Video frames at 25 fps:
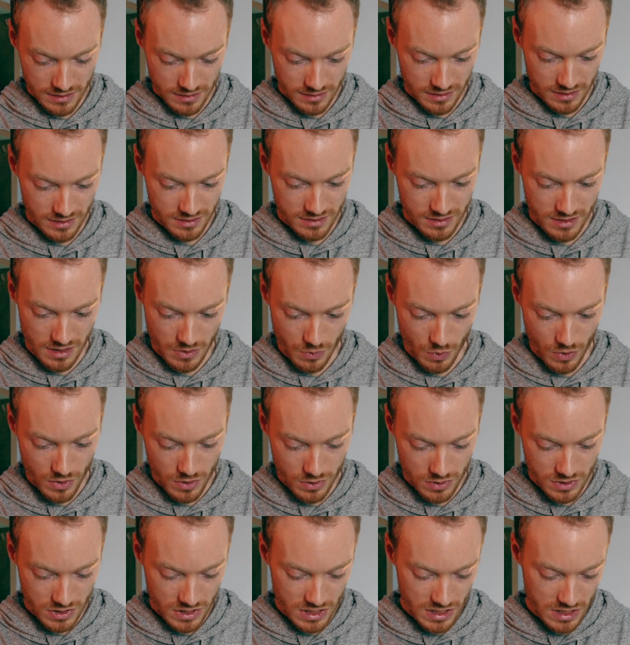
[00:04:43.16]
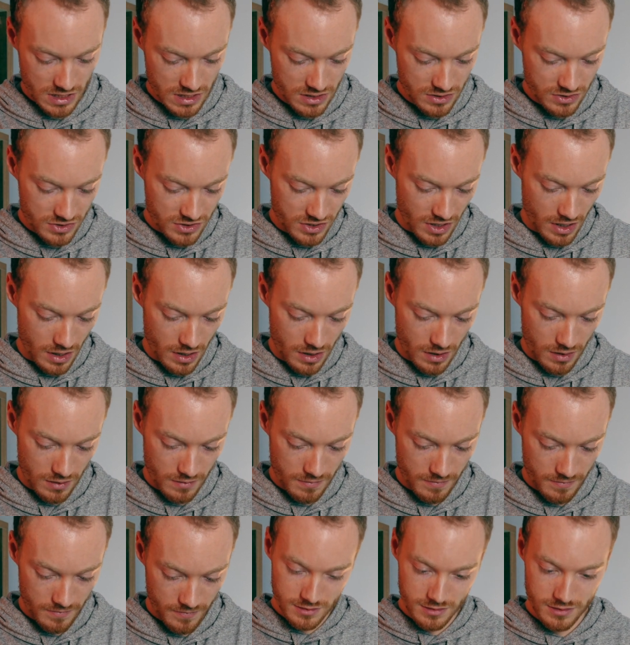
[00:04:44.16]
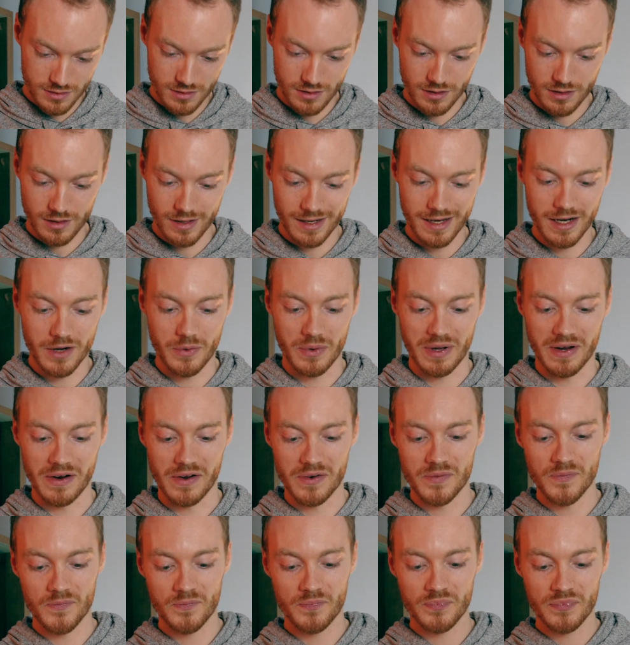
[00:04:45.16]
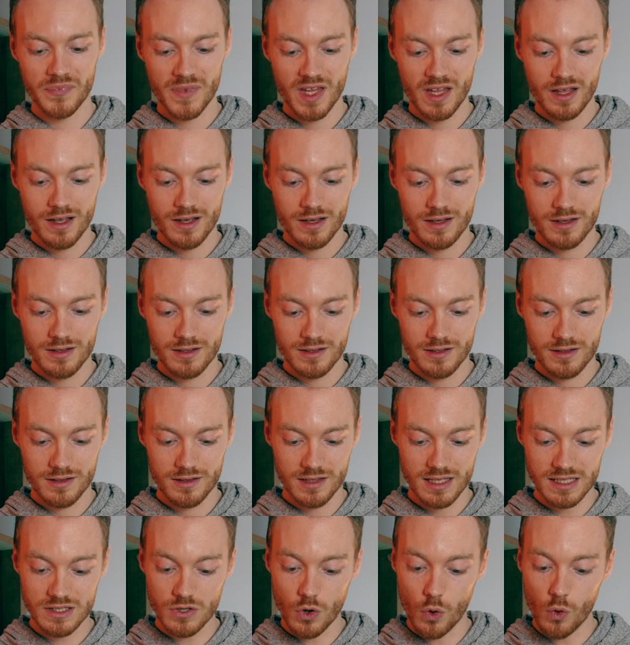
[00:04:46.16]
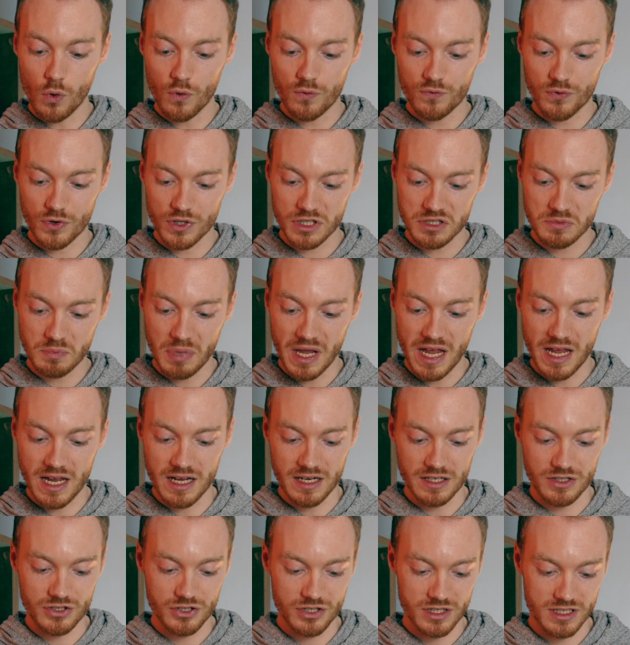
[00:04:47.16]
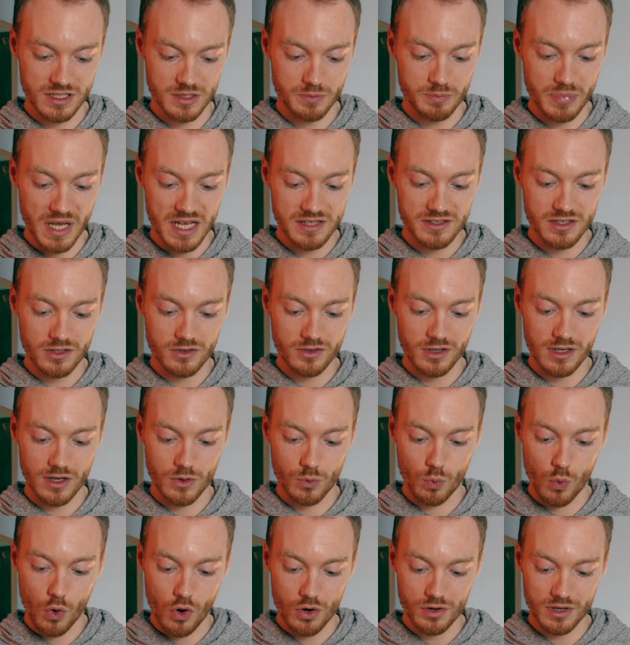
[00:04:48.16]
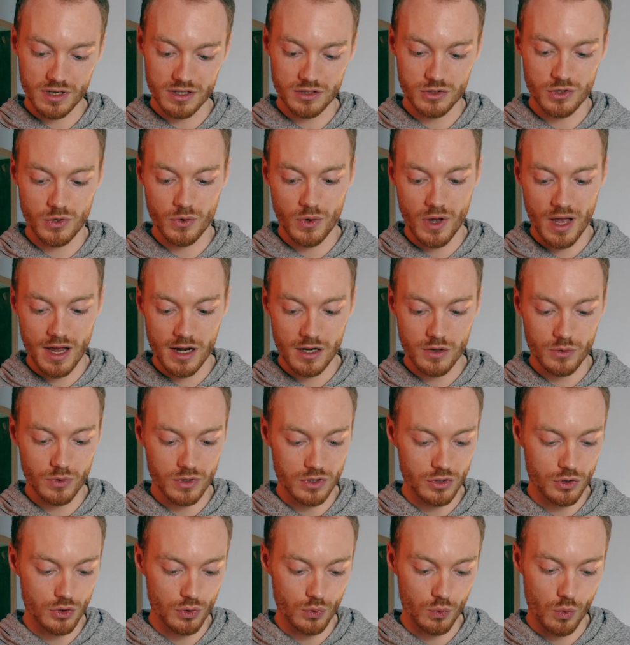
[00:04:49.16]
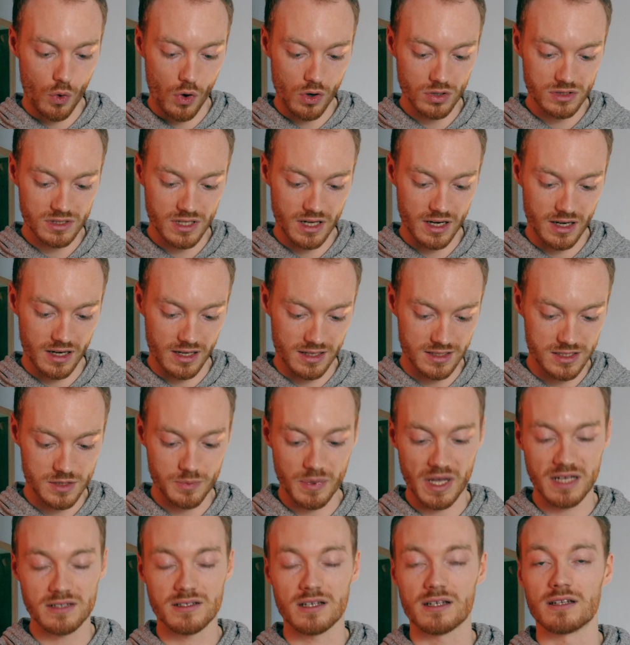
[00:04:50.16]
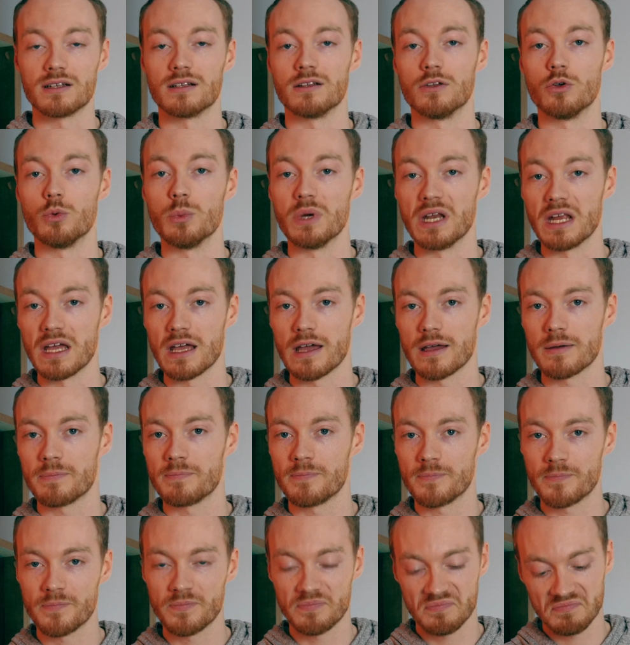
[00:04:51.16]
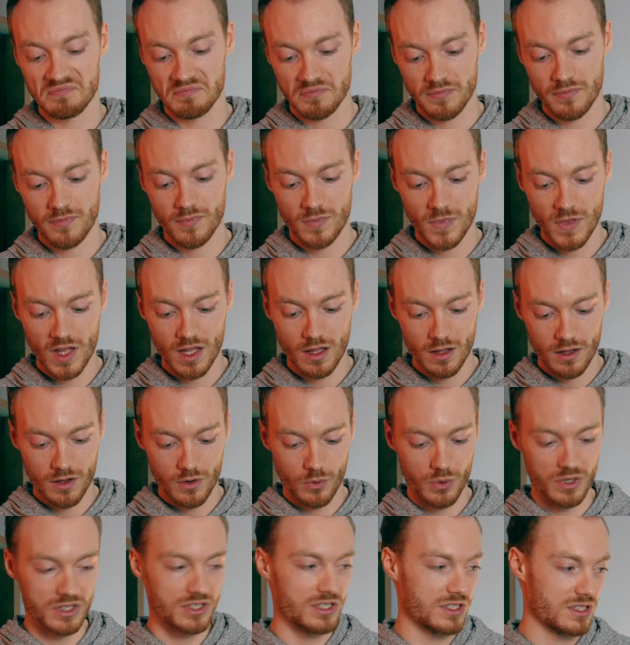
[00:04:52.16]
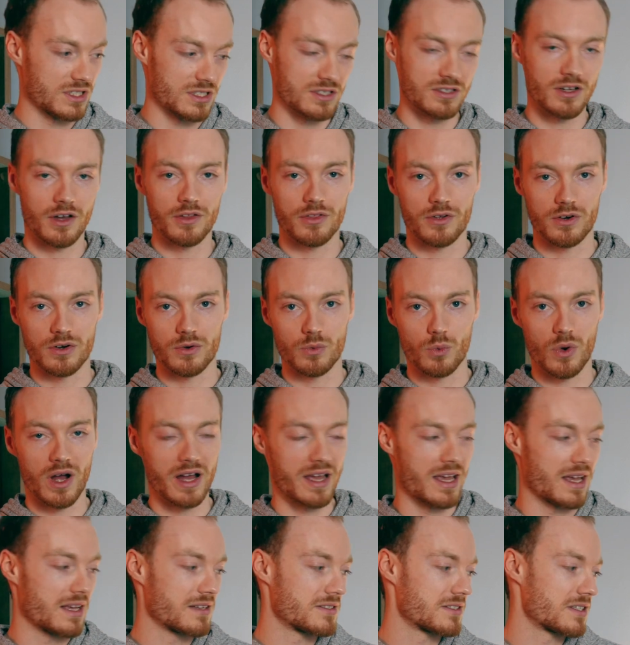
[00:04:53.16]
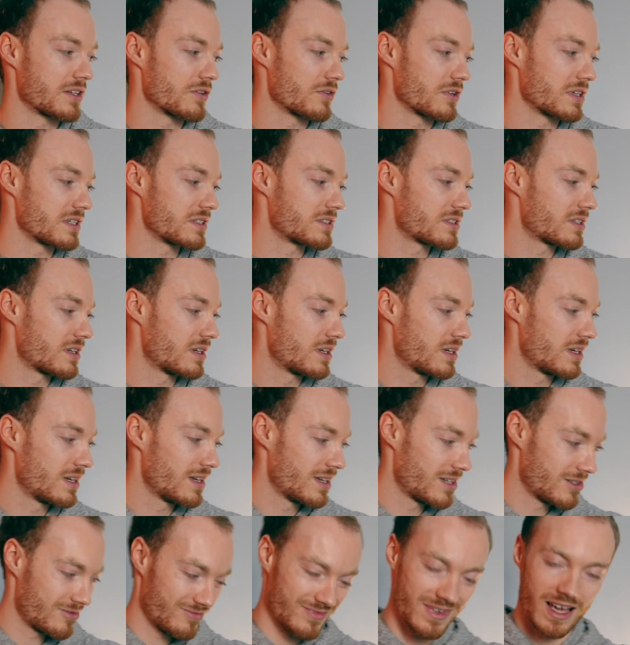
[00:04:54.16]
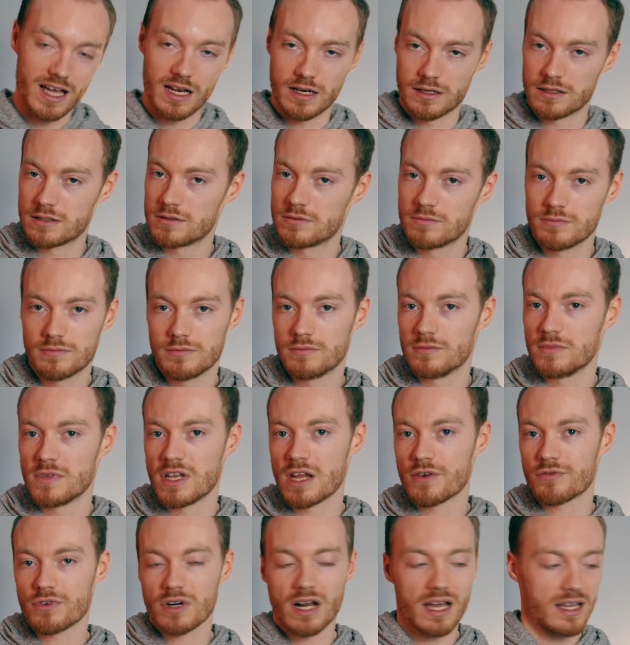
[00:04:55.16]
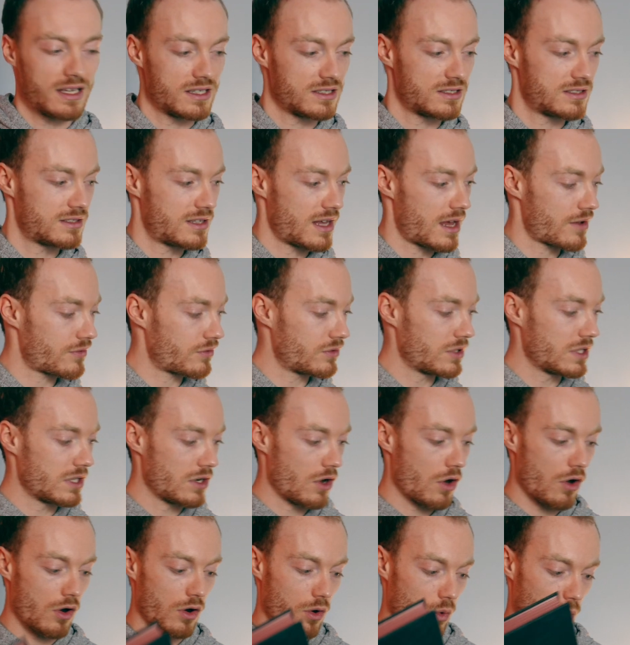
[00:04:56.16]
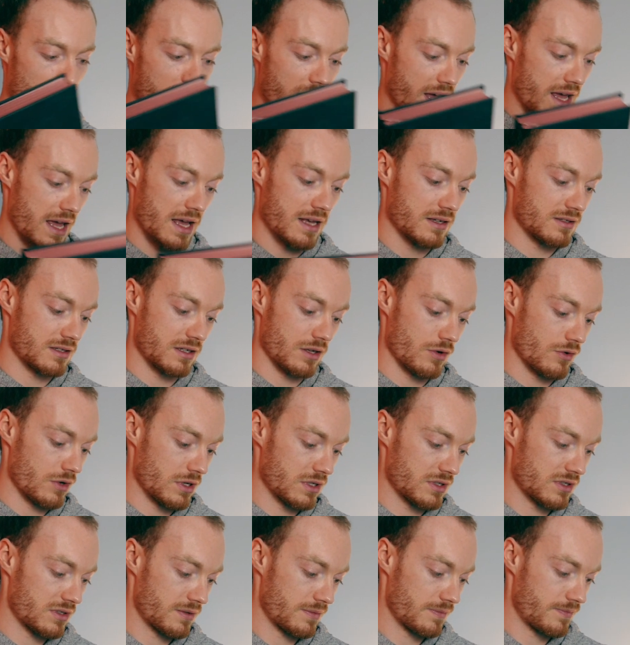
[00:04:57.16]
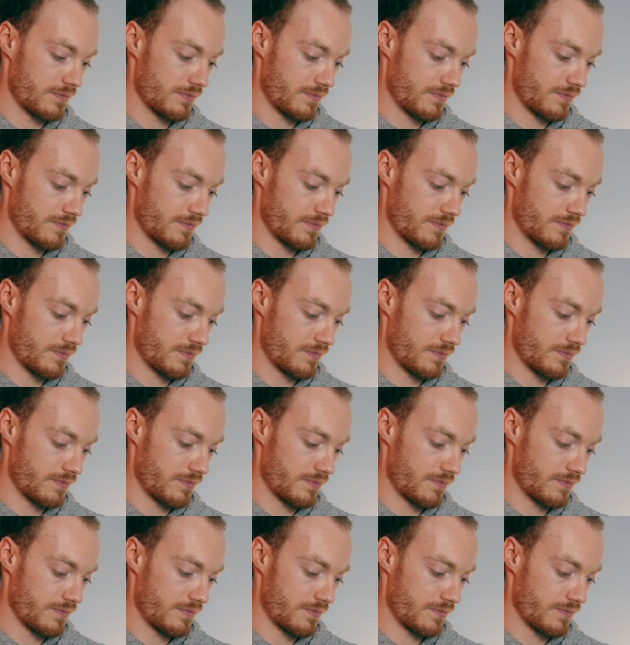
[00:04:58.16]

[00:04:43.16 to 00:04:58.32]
Let's see, what did he say? Oh, here we go. This whole first page is basically a warning to anyone who walked in expecting Illuminae, which is his other YA series. And Nevernight is definitely not a YA series.